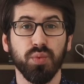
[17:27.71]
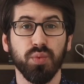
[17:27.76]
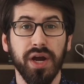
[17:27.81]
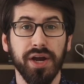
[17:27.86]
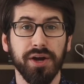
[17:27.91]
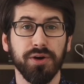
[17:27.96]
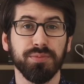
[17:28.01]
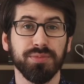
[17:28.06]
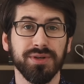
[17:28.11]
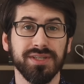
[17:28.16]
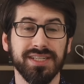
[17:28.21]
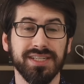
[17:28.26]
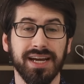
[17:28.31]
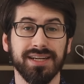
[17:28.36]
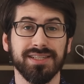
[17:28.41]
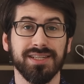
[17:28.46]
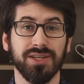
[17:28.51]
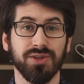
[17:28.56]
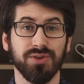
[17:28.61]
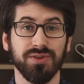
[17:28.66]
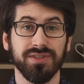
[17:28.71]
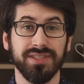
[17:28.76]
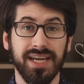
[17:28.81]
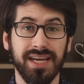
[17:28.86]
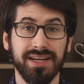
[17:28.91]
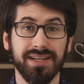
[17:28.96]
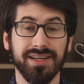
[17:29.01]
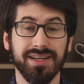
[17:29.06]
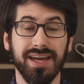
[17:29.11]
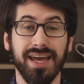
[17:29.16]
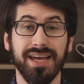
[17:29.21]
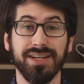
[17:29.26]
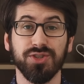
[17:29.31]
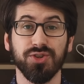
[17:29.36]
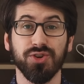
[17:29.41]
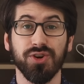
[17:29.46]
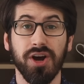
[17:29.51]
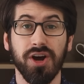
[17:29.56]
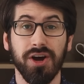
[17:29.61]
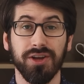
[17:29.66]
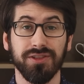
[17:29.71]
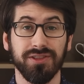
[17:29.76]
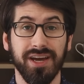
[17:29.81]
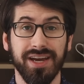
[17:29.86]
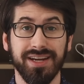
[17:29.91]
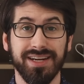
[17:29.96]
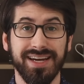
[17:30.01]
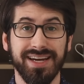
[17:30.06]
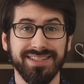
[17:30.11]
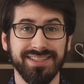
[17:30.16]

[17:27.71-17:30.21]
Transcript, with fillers: while protecting your data and your online